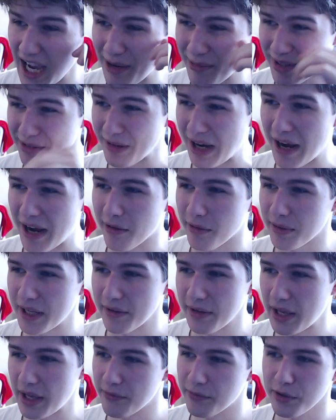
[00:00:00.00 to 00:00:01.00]
around,
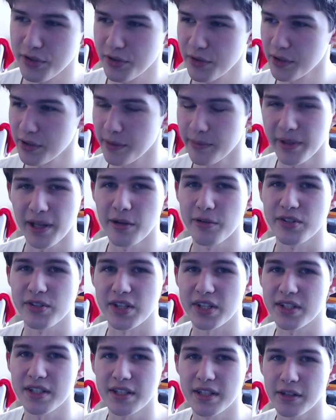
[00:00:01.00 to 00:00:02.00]
if you're sort of below
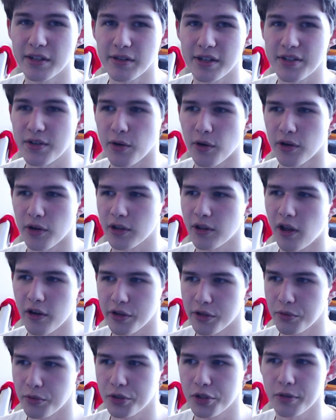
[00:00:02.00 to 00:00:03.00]
60 degrees core
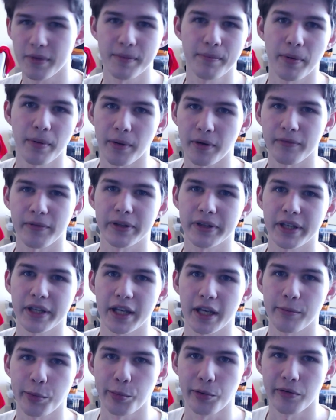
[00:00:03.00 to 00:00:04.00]
clock, you should be perfectly
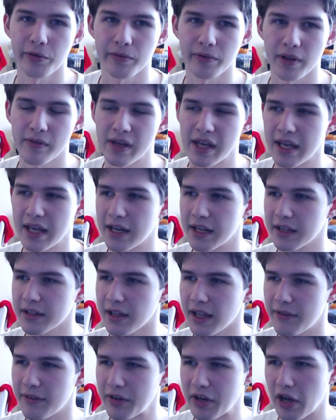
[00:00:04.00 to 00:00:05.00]
capable of hitting
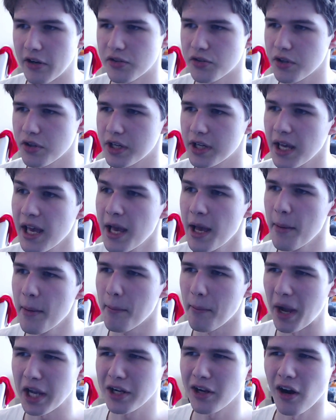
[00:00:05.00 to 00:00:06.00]
1100.
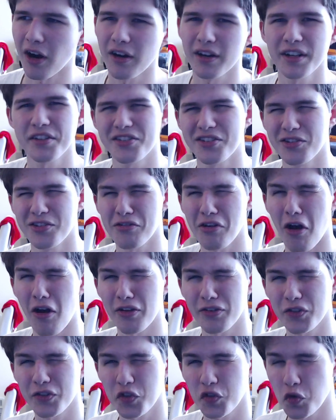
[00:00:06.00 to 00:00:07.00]
My card is
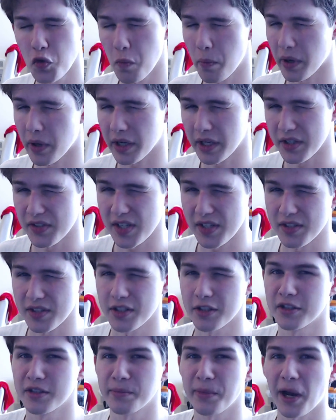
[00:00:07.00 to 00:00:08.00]
not super
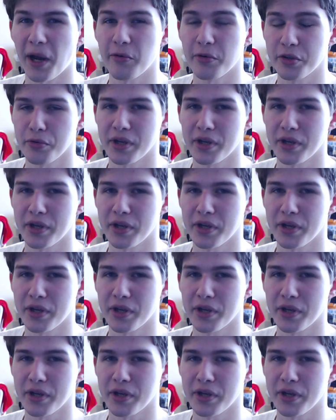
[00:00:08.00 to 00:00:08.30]
consistent about doing